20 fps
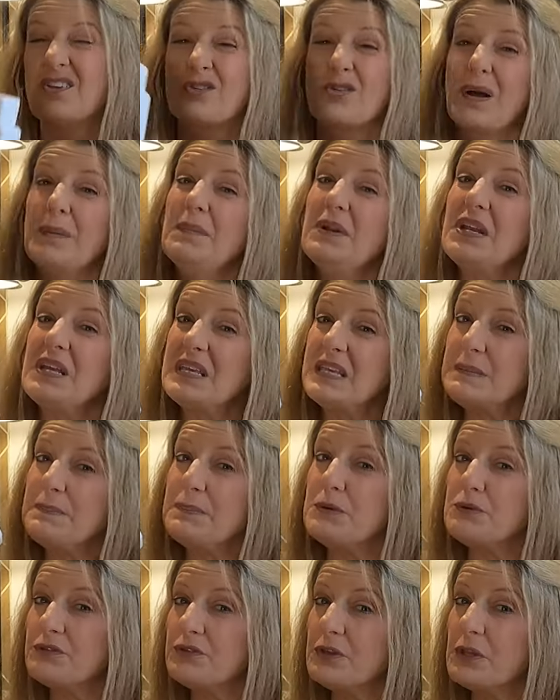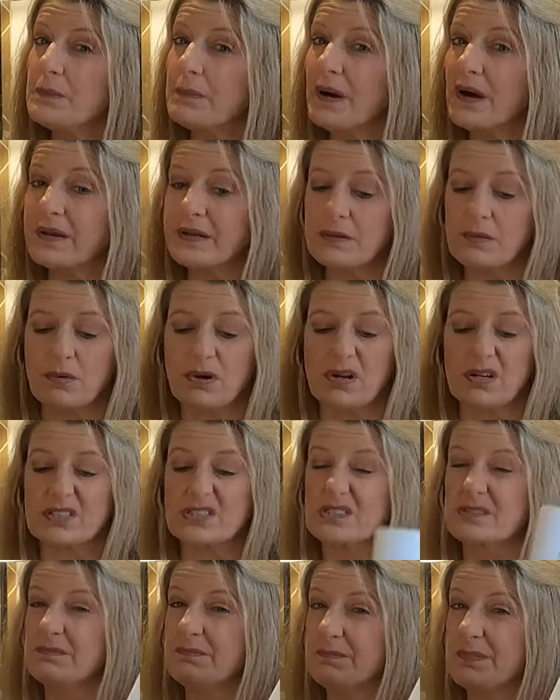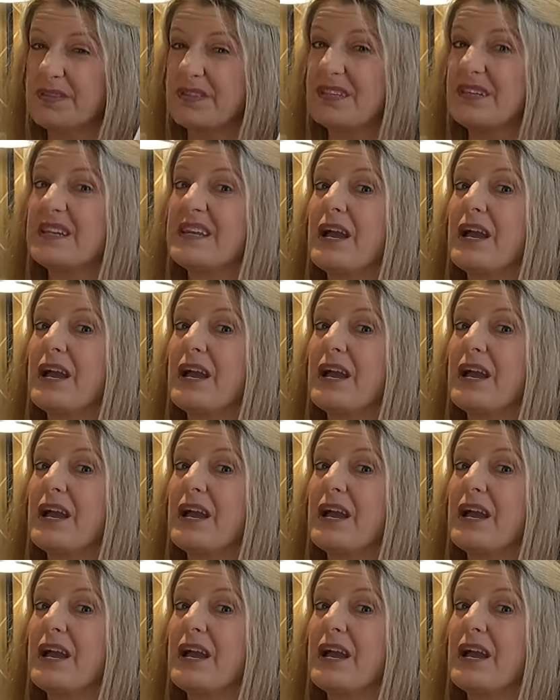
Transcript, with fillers: So I'm gonna keep using the body wash, but the